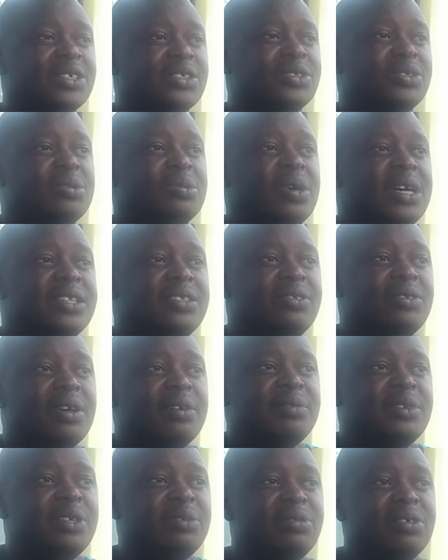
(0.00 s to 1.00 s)
So once you
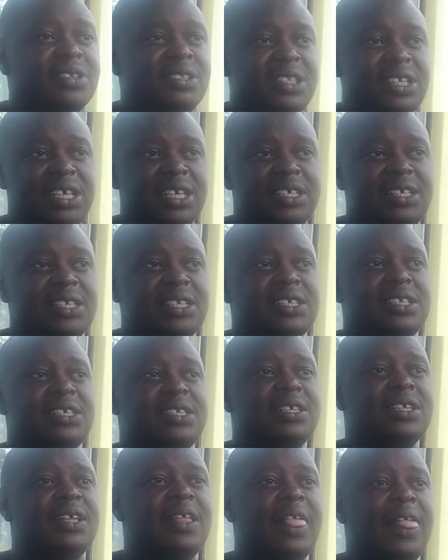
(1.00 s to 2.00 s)
have investigated,
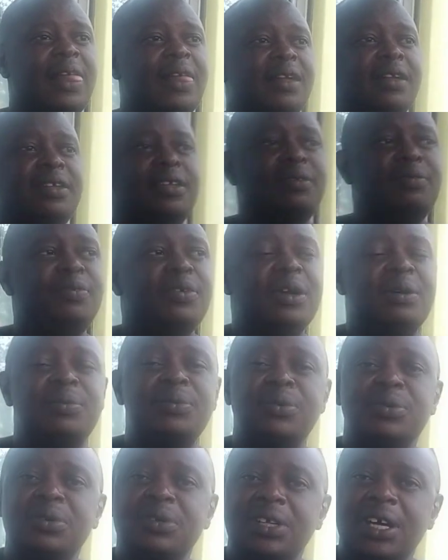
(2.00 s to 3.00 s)
if you have
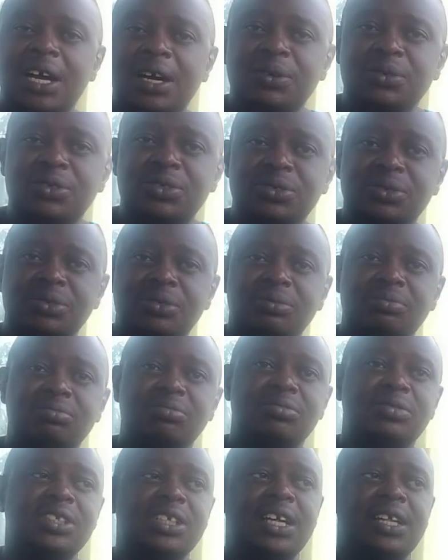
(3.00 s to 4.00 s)
ruled out
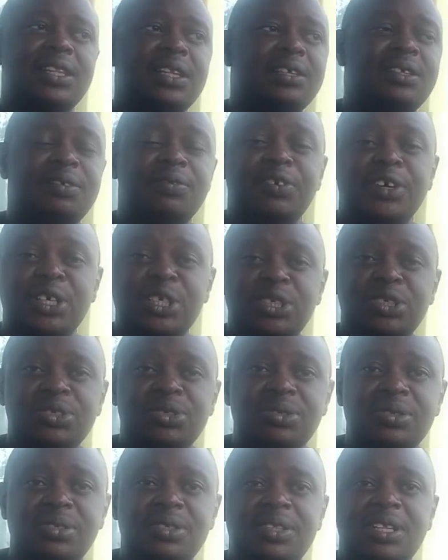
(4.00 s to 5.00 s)
the other
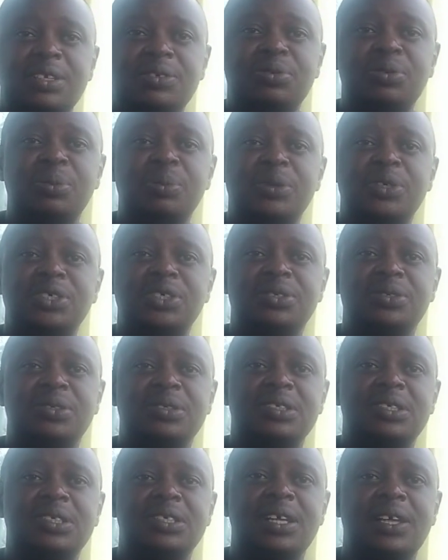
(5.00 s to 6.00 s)
differentials that we
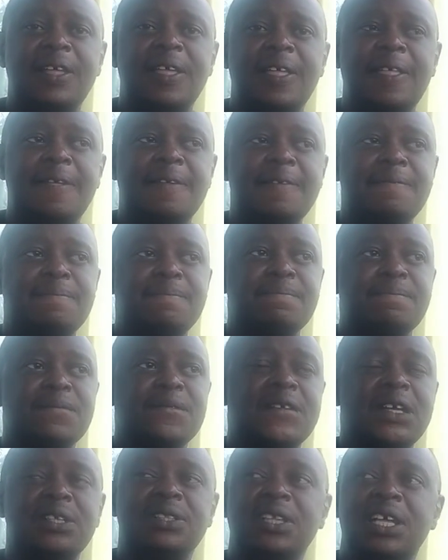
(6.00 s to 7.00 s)
mentioned,
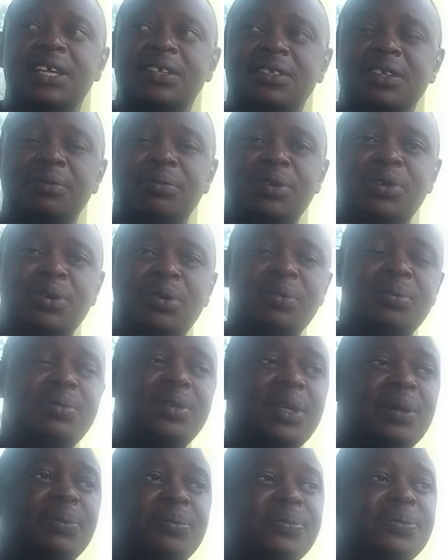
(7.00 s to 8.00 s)
there are several of
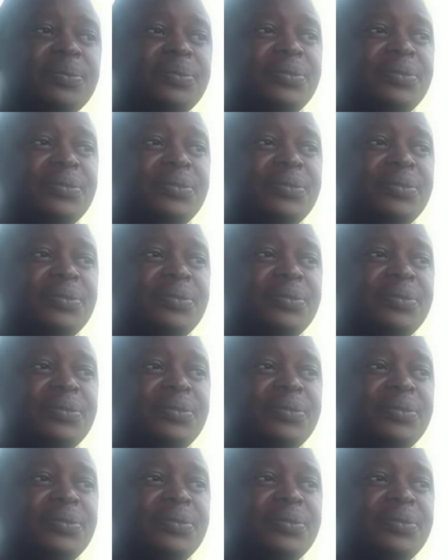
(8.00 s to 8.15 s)
them,